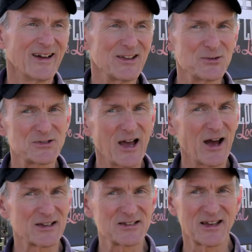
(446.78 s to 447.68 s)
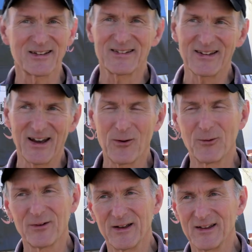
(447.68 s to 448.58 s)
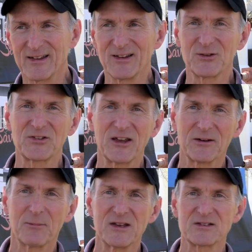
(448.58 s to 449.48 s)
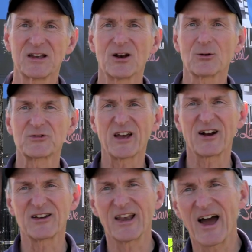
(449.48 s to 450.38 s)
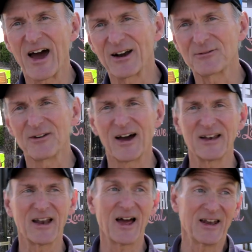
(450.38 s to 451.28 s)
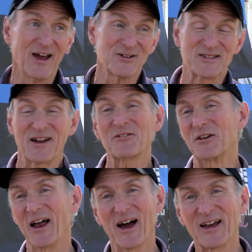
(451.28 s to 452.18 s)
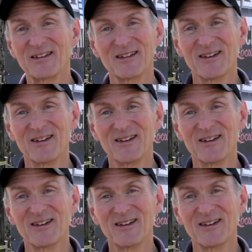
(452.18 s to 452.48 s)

You'd see it busy here on Saturday night or Friday night. Now it's every night.